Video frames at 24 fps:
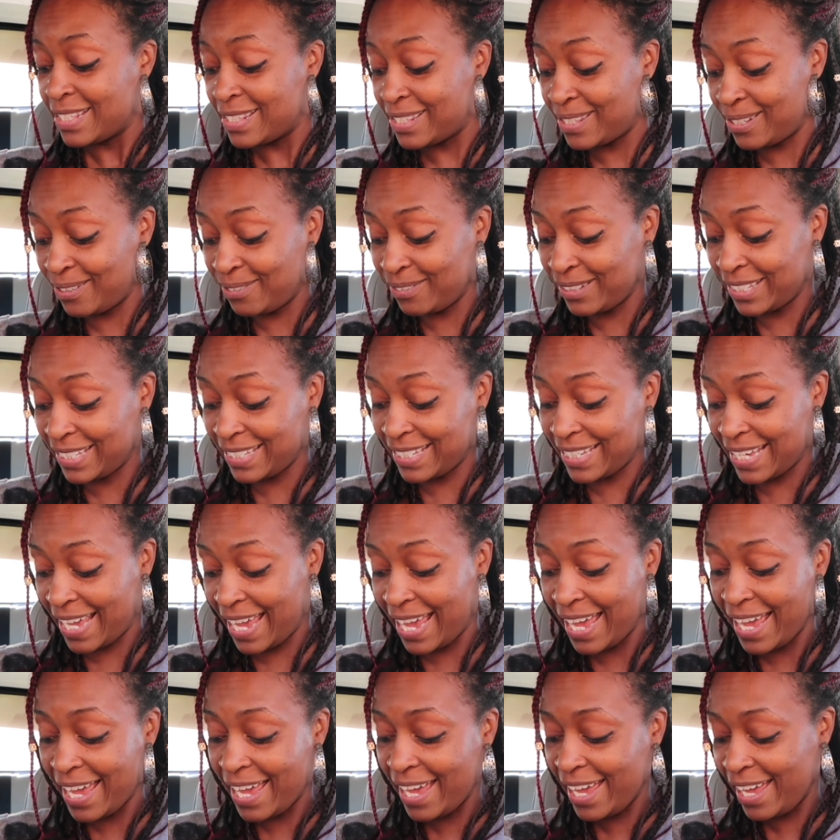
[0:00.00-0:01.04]
so
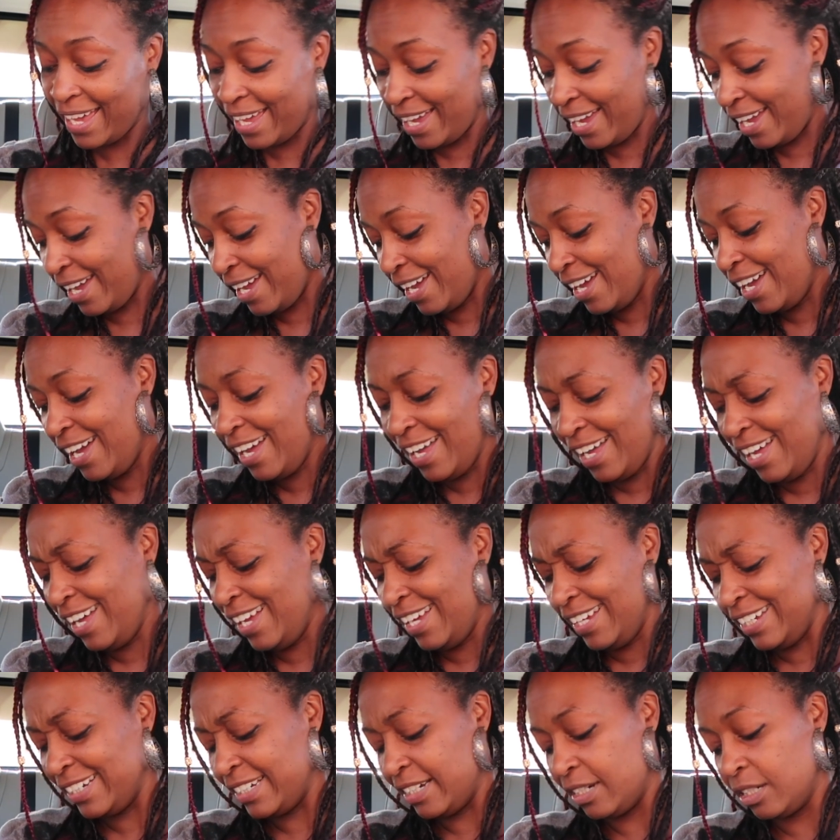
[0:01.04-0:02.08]

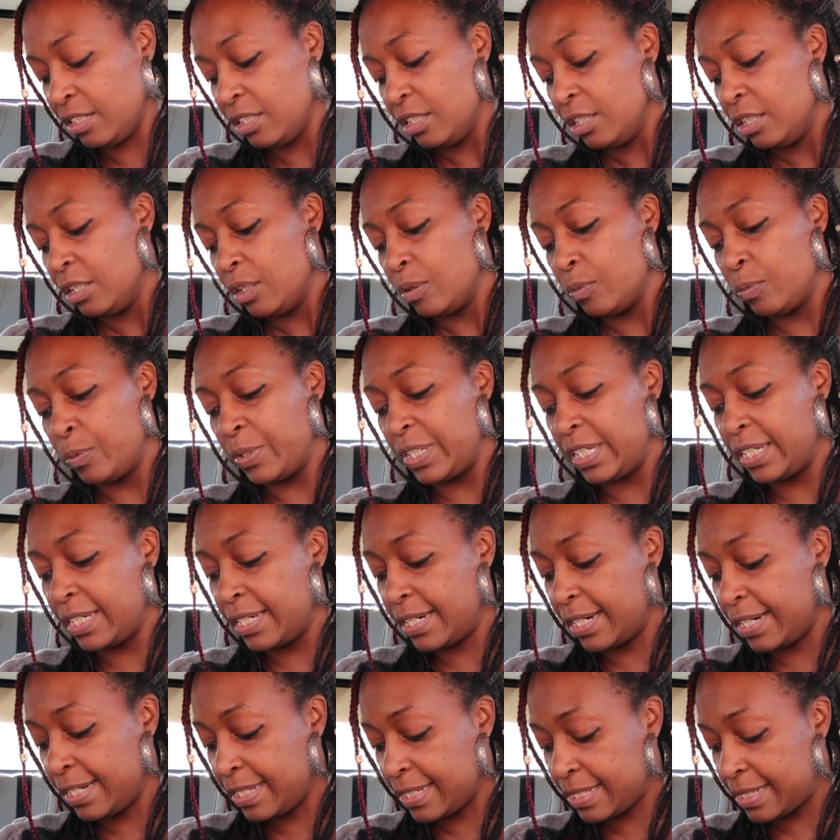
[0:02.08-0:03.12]
yay, we
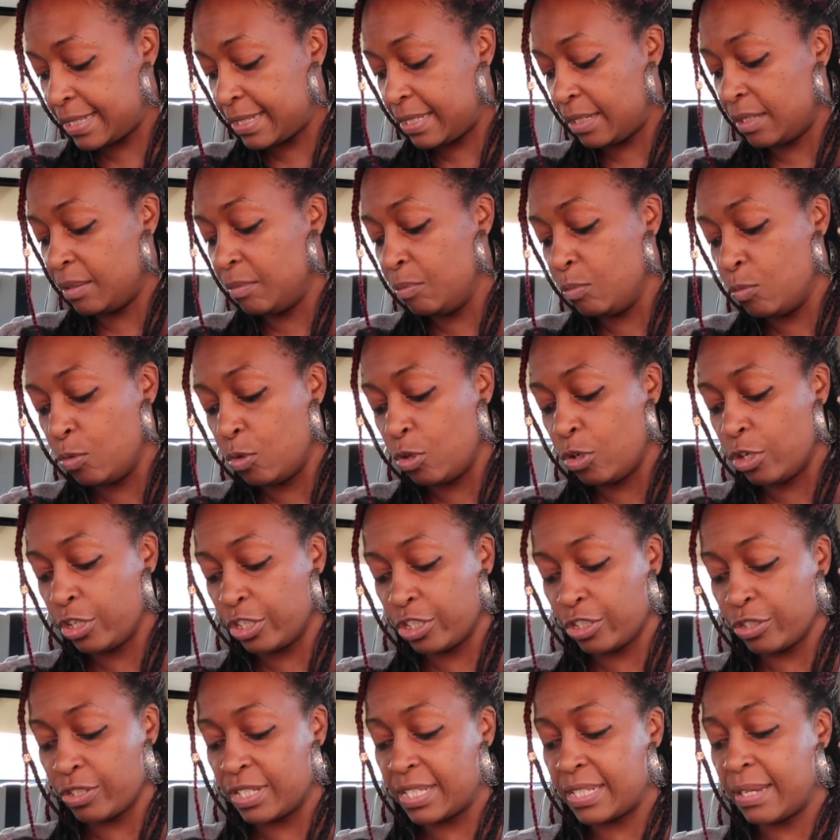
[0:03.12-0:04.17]
got some
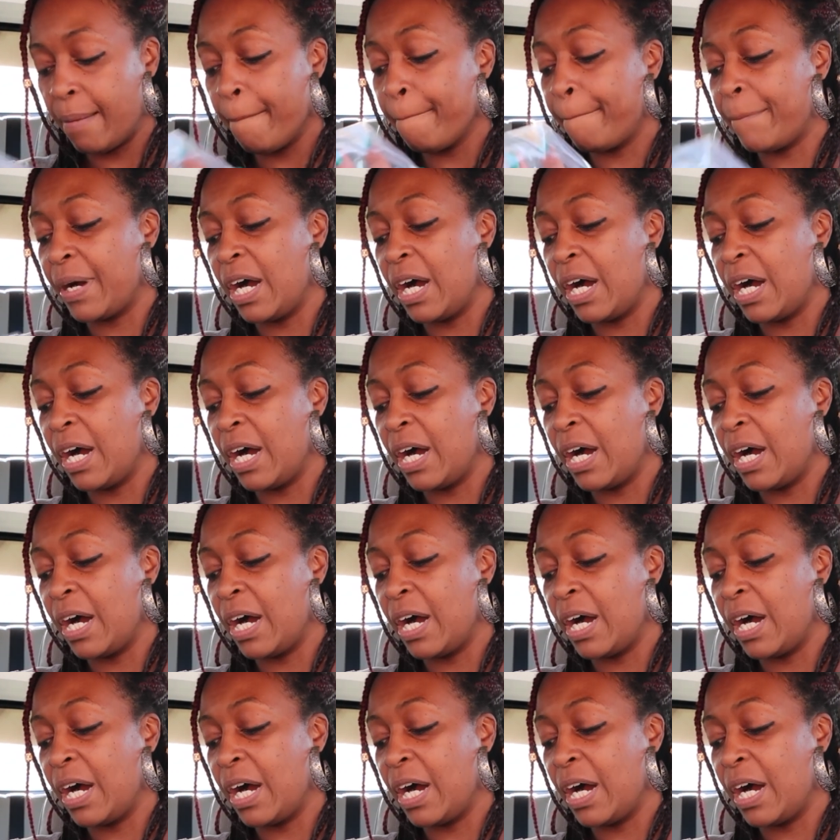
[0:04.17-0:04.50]
more, some